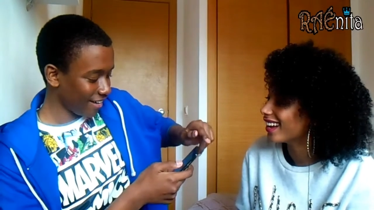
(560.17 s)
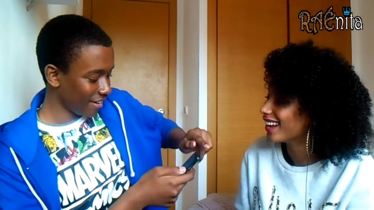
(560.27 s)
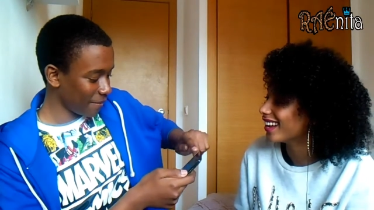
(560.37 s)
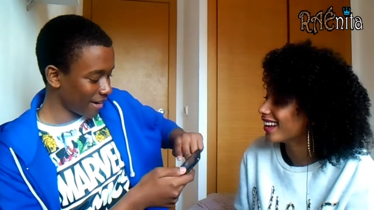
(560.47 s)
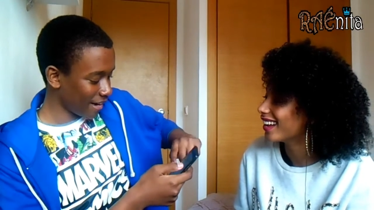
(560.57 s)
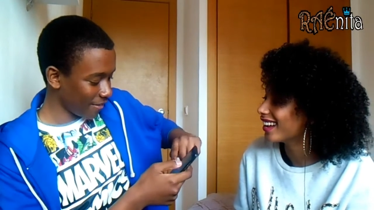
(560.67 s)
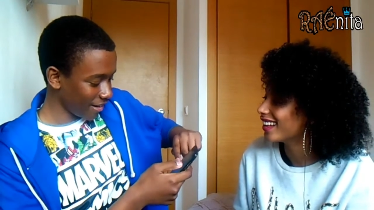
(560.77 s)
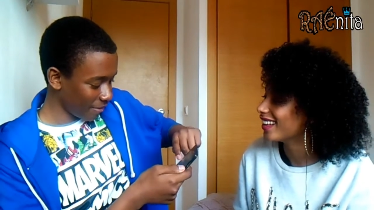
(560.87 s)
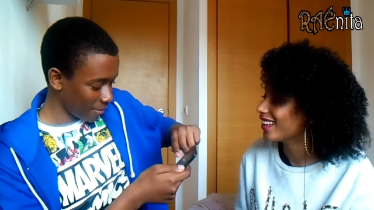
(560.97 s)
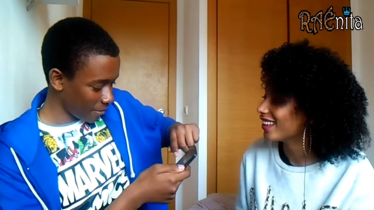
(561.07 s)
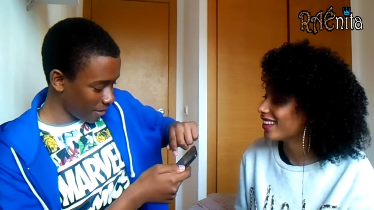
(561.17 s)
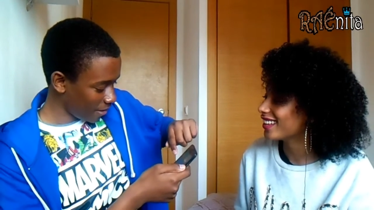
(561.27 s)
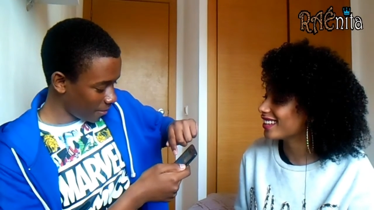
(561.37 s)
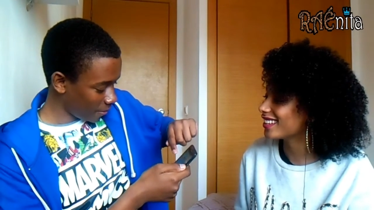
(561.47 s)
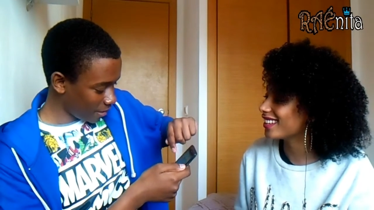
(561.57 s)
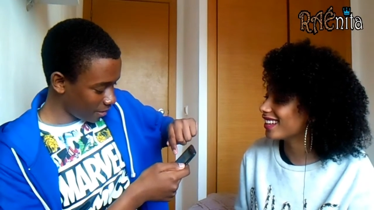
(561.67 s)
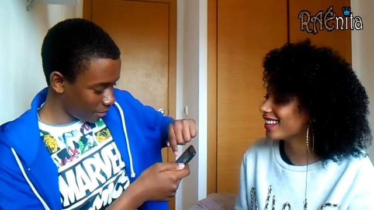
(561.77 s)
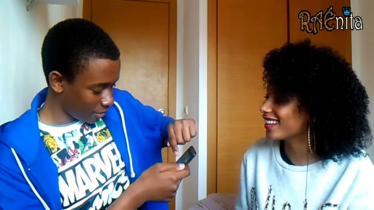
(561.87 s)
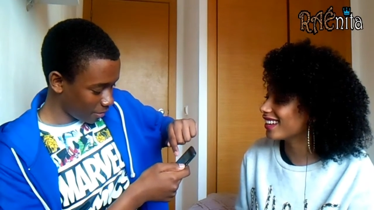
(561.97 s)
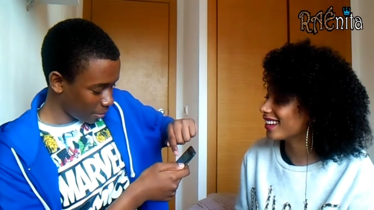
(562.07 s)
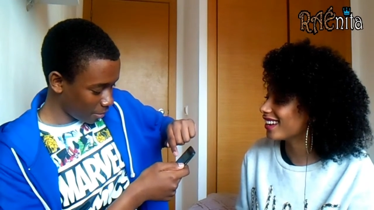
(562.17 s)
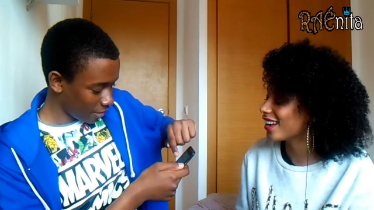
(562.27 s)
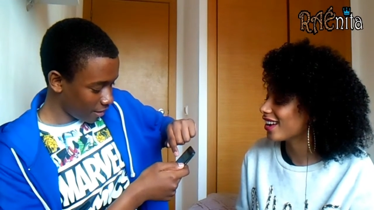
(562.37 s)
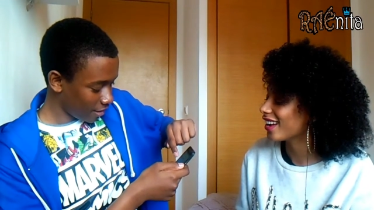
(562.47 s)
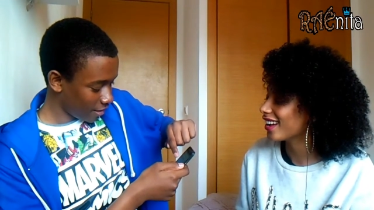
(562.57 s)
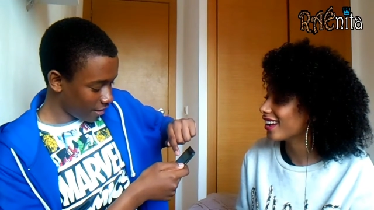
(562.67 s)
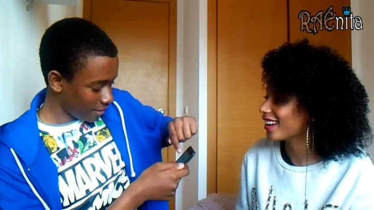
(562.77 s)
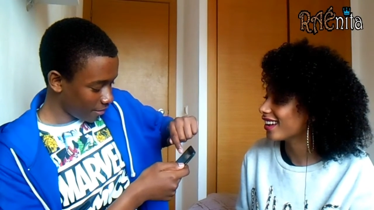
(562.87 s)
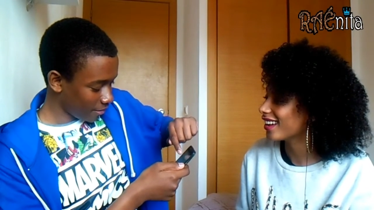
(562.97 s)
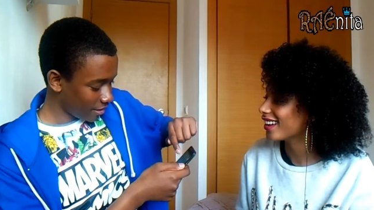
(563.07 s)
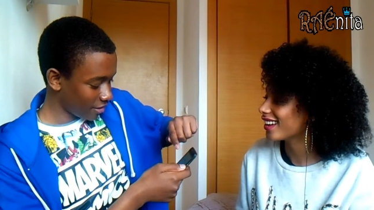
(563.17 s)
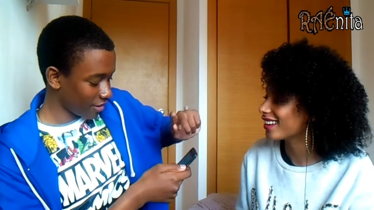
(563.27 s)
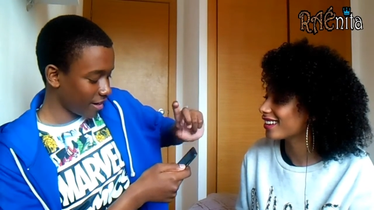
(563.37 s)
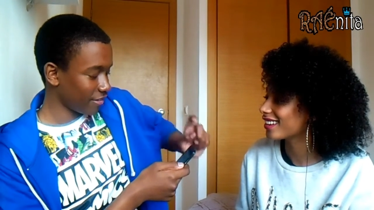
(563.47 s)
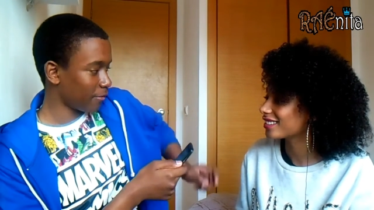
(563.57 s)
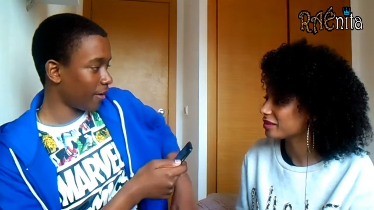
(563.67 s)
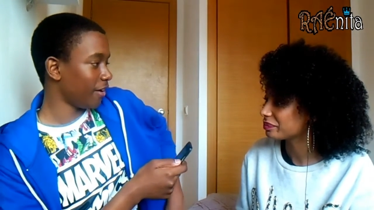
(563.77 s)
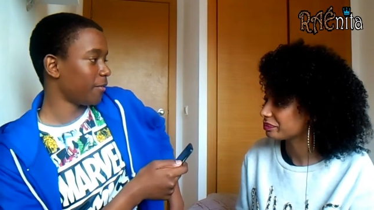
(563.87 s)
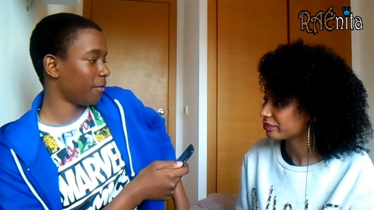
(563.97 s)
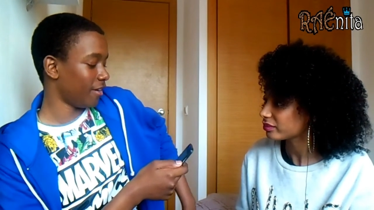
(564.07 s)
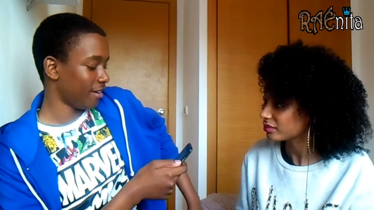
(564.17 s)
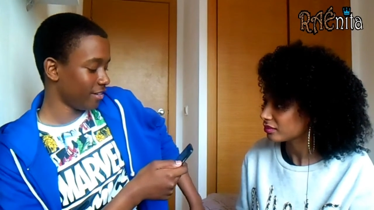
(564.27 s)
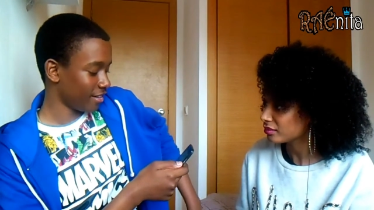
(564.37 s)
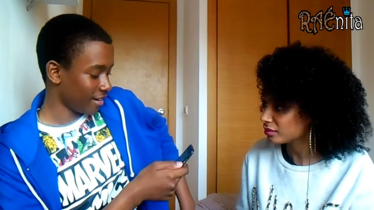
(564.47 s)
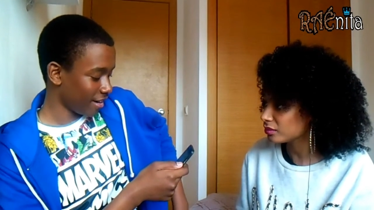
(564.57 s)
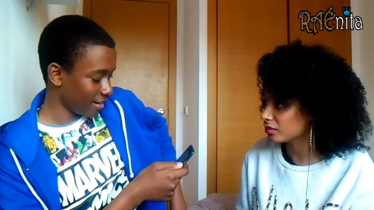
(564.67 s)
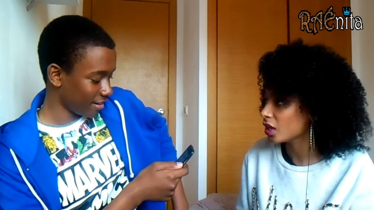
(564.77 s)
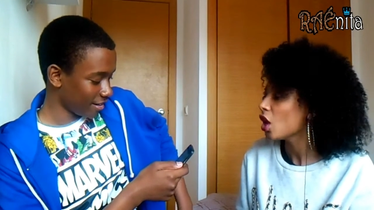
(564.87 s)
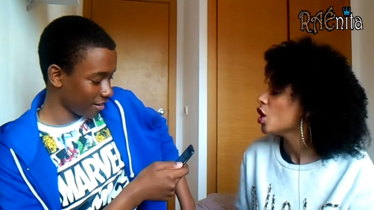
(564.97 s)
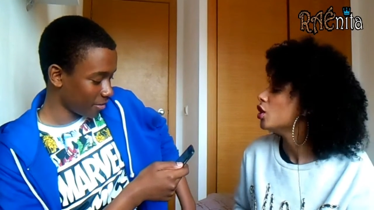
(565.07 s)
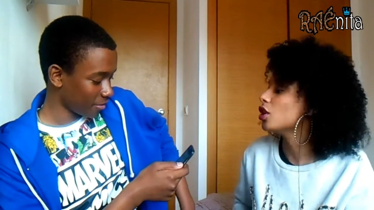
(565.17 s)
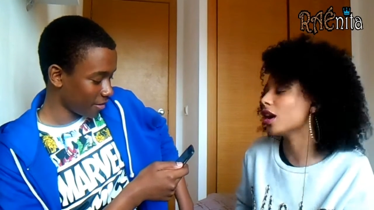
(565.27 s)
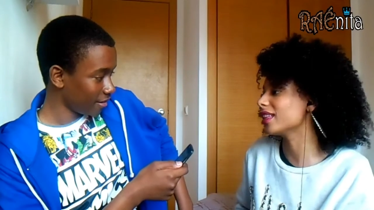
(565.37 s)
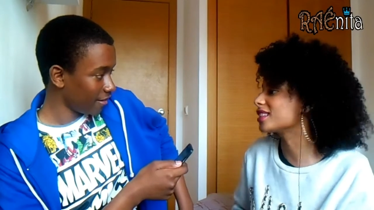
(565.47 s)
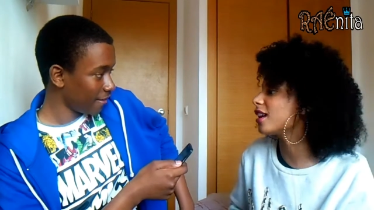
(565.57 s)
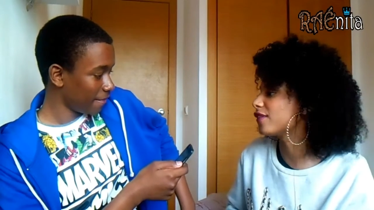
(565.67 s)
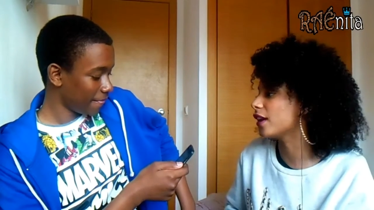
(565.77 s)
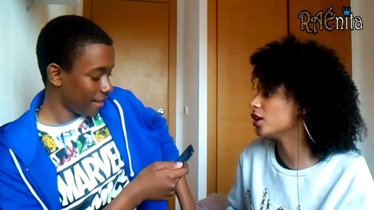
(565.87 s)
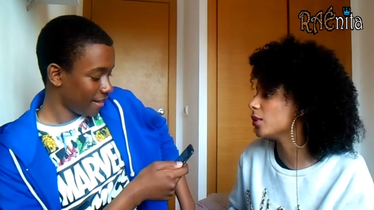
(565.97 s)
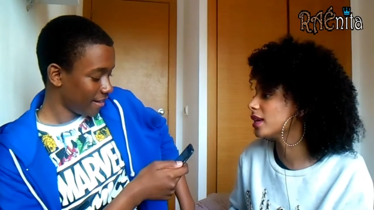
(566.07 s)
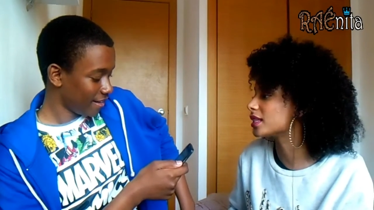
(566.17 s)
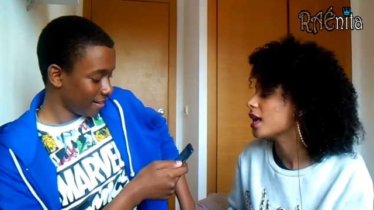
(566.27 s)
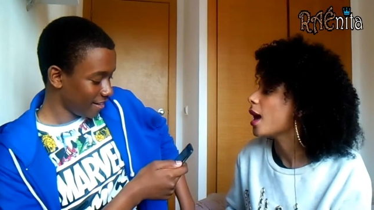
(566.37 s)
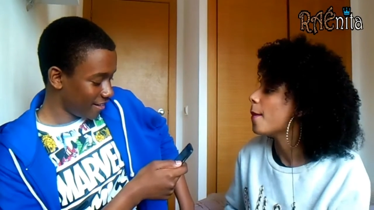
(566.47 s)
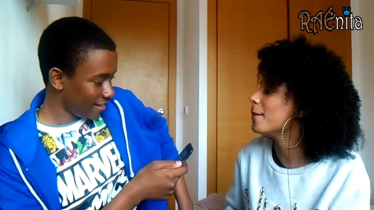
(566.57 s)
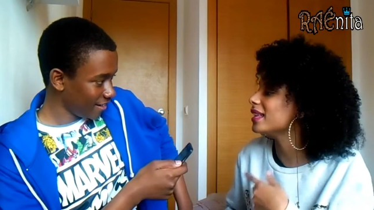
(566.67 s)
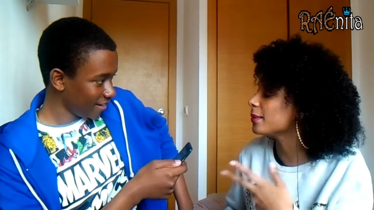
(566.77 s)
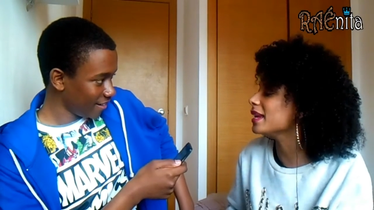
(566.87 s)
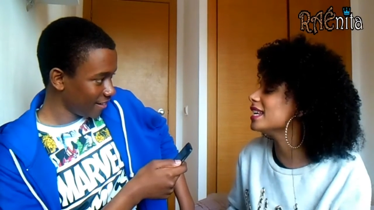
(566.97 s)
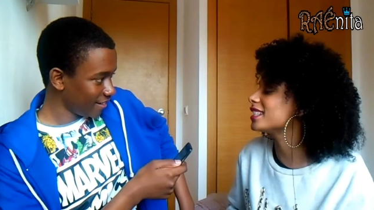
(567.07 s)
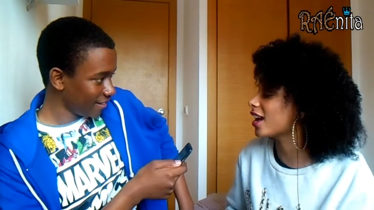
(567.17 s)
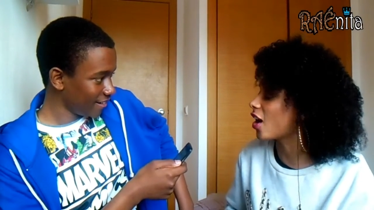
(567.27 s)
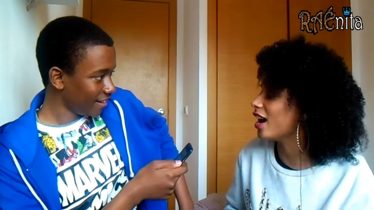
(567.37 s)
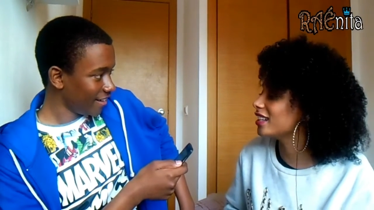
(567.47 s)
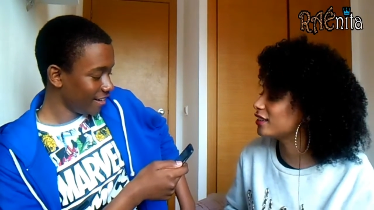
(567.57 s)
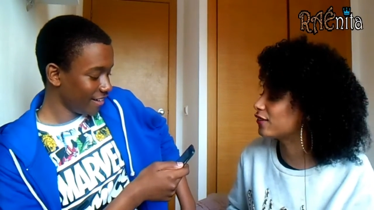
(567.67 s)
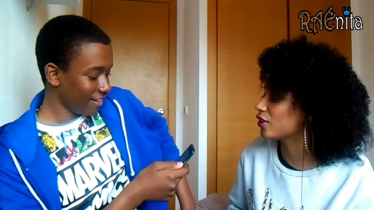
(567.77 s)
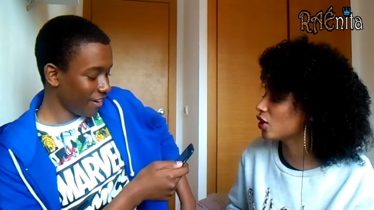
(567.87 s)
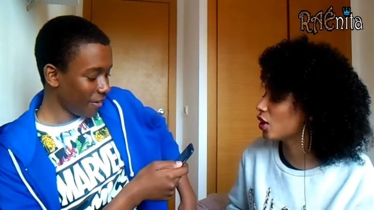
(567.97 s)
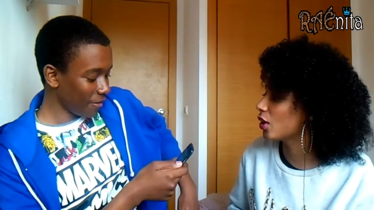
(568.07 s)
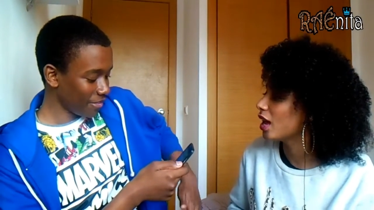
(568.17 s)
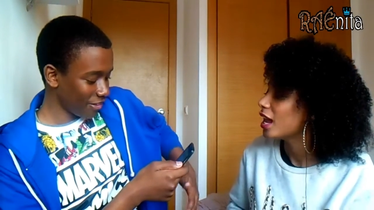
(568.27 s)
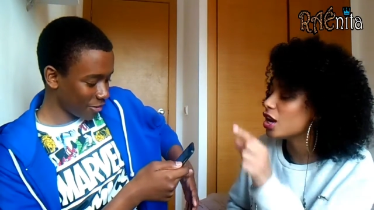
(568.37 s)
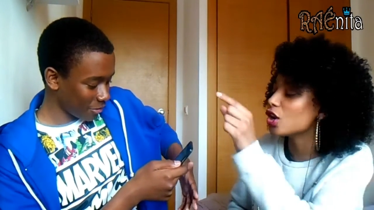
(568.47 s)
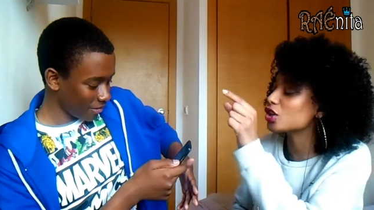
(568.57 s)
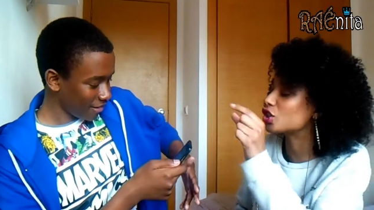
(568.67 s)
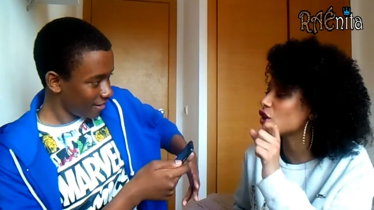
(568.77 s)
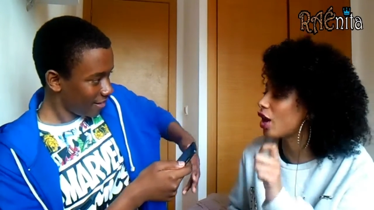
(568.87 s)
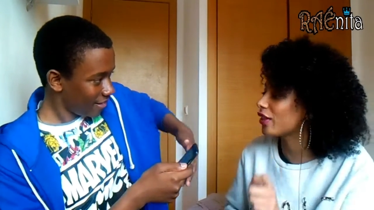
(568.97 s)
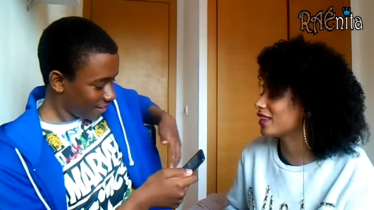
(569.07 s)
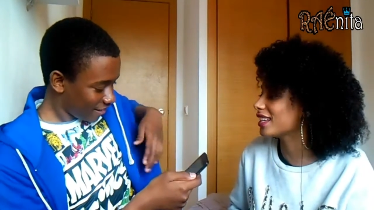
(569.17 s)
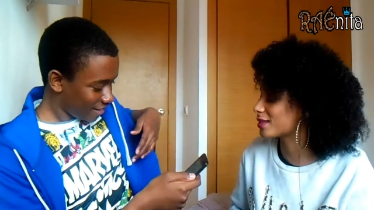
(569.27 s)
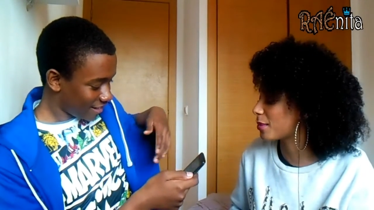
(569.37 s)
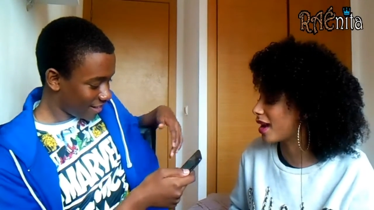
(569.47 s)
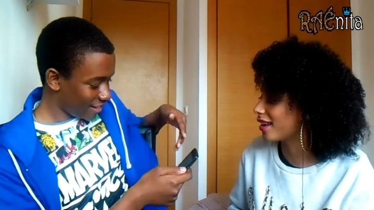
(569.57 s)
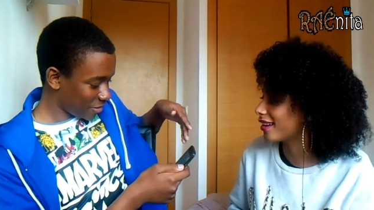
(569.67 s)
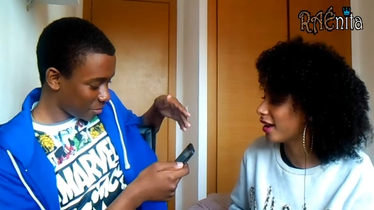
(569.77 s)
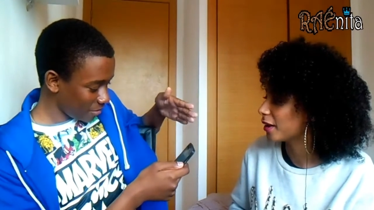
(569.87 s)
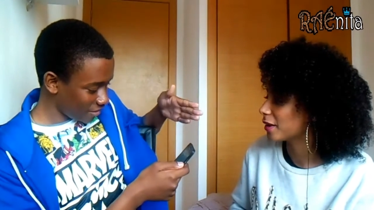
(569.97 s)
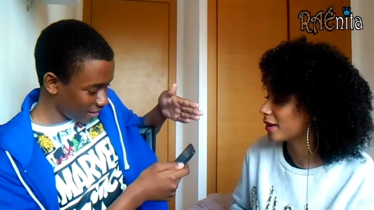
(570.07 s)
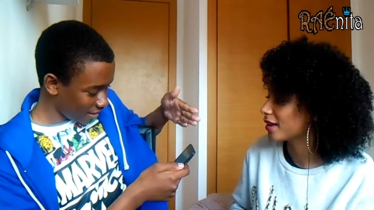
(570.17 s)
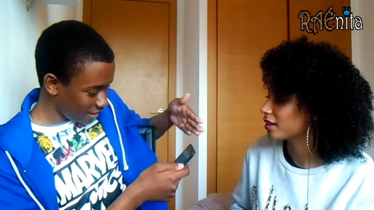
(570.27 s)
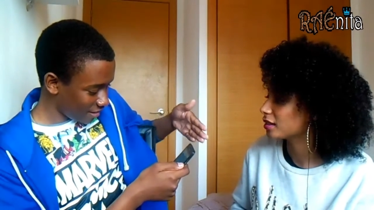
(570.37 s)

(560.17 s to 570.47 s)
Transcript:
Speaker 1: okay, let me count how many. One, two. Three. This has five words. Okay, the next no, one.
Speaker 2: No, that's not fair, Lewis. Make them easy. I did for no, you. This Little one, short things, man. This one's